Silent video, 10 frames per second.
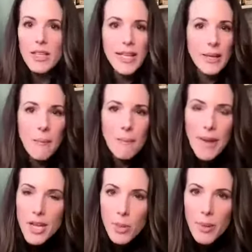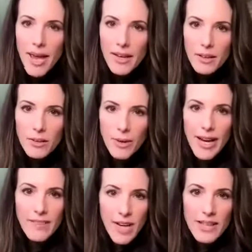Like, make your bed, right?
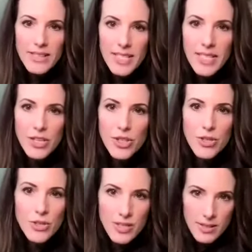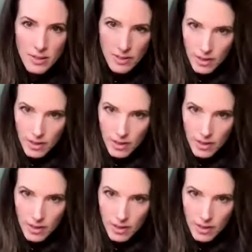I've got teenagers and